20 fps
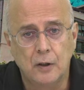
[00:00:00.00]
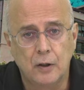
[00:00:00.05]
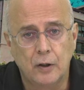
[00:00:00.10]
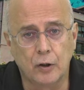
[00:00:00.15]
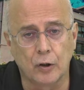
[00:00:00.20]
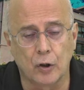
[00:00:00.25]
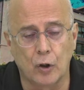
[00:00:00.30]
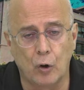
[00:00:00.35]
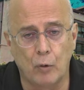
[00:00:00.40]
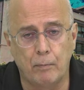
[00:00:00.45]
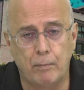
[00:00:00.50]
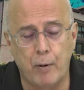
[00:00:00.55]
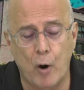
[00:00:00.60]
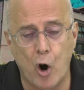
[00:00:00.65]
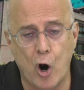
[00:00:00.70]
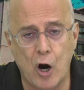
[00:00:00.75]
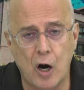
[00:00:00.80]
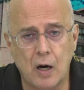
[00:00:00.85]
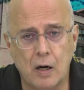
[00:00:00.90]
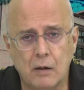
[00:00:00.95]
You know,
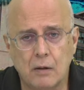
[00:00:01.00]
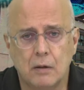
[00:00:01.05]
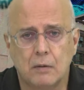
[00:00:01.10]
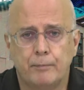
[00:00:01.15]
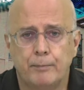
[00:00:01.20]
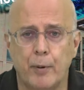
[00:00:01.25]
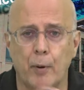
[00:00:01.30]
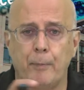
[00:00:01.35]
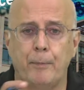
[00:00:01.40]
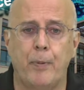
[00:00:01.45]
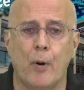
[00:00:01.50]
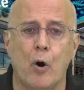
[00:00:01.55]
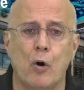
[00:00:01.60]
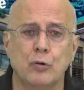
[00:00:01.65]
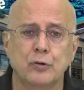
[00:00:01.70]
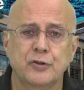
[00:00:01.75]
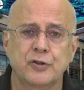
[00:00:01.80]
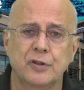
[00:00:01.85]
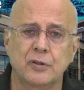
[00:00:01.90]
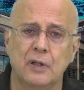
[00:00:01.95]
Bohr
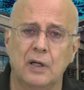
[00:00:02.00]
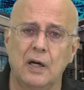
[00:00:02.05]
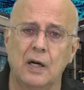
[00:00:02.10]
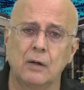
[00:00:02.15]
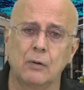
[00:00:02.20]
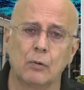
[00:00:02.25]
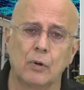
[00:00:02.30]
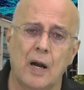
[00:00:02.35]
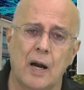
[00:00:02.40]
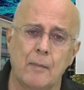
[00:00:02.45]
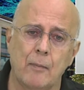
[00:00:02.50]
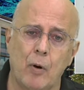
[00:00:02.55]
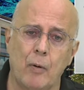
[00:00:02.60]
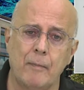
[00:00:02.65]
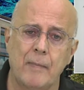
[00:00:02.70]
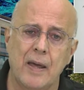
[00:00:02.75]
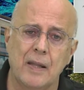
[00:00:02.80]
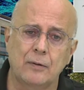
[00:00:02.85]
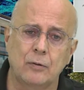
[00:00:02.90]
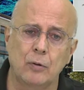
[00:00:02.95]
proposed angular
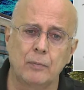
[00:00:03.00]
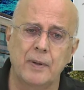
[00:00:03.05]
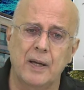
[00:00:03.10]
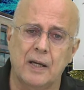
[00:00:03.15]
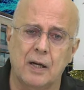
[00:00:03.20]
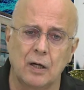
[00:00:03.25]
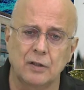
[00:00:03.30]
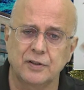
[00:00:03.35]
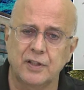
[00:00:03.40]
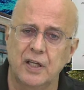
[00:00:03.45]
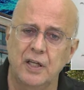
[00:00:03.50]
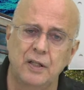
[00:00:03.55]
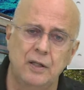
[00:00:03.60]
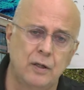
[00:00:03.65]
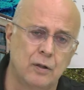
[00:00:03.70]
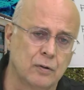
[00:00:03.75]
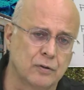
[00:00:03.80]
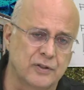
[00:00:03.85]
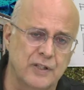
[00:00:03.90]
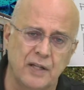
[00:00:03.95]
momentum because he
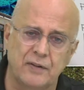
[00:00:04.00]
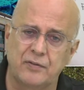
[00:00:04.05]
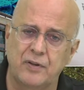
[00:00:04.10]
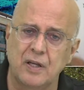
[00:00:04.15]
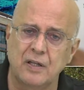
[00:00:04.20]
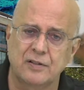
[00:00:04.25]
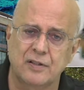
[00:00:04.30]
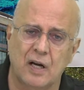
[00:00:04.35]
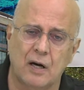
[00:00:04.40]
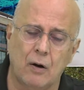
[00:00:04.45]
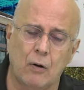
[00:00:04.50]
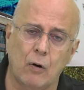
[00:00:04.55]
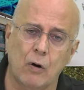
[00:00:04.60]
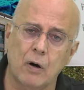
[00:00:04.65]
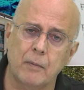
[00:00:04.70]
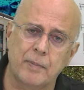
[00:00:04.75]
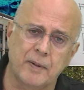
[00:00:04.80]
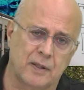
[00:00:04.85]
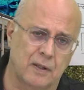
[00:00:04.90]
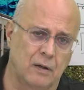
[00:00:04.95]
knew that things are
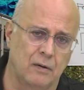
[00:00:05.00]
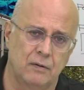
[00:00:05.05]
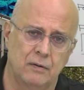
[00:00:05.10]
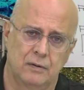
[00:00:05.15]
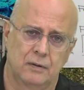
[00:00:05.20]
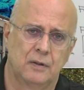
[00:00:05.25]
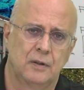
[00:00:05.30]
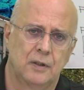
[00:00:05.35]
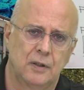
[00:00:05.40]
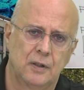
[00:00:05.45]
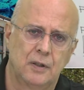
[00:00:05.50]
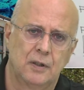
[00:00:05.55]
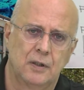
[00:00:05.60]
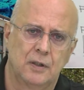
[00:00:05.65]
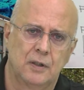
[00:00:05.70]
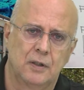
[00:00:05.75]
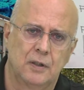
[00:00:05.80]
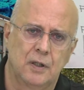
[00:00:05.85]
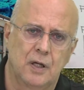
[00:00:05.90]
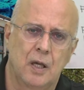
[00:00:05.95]
orbital.
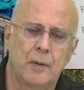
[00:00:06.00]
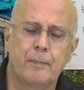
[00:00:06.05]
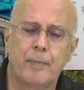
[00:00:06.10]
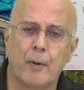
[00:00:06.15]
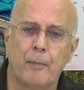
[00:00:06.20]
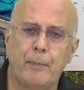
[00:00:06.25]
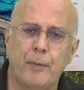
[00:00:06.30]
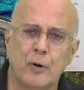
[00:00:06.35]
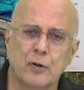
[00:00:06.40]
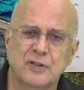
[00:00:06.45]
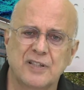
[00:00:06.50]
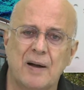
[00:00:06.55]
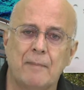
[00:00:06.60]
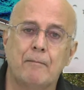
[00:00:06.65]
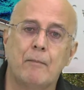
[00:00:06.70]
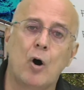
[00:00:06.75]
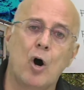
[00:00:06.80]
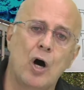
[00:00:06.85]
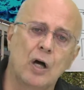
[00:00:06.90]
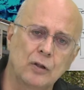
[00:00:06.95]
He proposed a
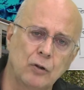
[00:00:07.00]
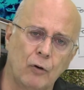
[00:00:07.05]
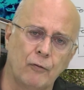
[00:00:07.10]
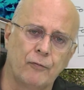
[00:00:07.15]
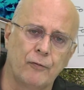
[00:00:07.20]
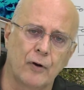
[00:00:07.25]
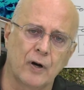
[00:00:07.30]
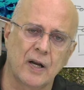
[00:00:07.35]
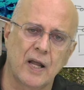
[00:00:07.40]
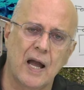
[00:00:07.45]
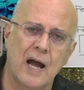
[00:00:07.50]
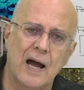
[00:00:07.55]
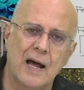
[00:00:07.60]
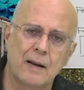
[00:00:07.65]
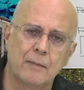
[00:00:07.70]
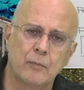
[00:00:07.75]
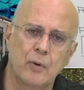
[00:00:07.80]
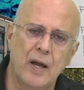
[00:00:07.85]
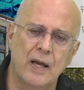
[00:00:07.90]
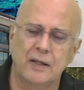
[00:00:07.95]
model for the
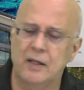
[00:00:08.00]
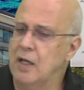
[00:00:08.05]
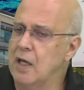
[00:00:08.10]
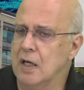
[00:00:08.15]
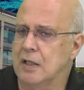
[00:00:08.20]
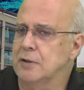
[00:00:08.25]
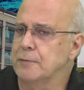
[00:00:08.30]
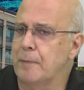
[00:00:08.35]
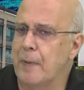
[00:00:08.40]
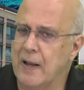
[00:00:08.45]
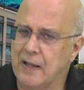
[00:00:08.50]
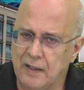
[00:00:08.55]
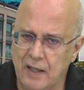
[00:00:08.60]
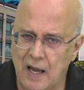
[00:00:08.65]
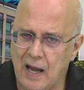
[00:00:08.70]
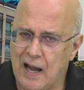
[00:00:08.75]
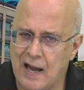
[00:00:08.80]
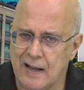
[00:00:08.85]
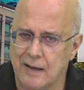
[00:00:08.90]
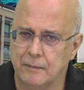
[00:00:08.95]
atom, and he explained
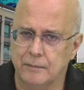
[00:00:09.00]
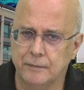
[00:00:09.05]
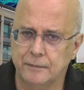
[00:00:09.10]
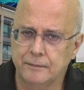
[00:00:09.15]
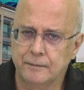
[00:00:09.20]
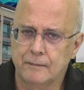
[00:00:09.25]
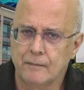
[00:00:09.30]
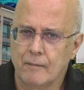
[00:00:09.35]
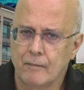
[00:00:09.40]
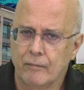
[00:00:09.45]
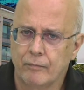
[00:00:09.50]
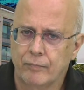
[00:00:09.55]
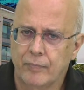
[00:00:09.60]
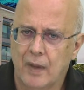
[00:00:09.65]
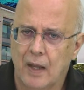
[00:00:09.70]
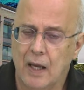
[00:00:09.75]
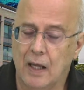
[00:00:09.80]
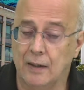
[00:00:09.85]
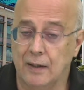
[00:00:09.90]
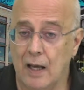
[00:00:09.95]
the atom.
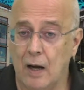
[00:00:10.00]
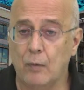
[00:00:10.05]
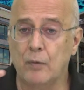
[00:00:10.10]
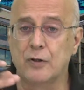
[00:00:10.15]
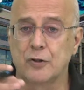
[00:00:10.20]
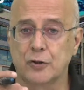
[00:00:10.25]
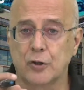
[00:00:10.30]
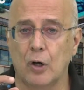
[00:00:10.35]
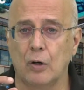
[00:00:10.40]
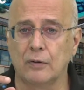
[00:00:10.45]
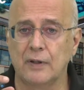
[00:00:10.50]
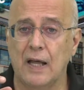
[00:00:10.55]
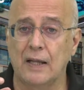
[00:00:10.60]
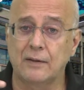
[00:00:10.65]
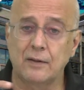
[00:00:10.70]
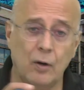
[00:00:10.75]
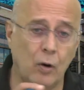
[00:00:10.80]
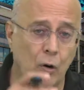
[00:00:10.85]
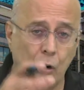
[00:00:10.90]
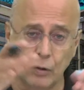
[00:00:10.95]
And then we saw
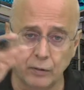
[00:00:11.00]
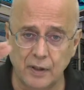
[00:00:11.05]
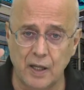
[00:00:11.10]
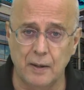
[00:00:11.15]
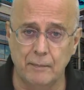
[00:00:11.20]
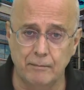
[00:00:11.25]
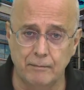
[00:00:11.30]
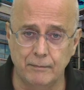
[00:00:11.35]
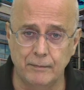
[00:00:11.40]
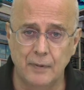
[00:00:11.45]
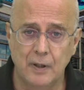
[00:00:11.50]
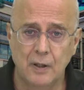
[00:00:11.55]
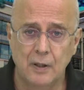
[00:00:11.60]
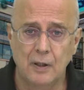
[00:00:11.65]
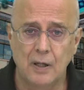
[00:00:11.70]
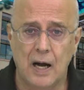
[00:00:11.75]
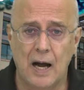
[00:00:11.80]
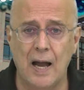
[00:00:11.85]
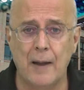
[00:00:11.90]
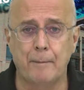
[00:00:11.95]
that all the
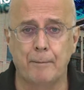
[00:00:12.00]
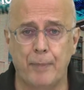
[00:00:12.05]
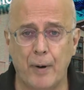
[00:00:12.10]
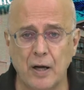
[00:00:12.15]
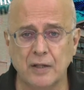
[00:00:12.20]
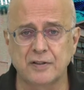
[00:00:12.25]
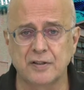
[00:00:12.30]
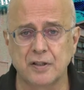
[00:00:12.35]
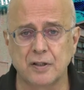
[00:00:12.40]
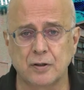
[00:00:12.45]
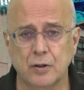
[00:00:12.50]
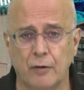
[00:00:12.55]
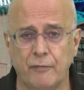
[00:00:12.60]
hypotheses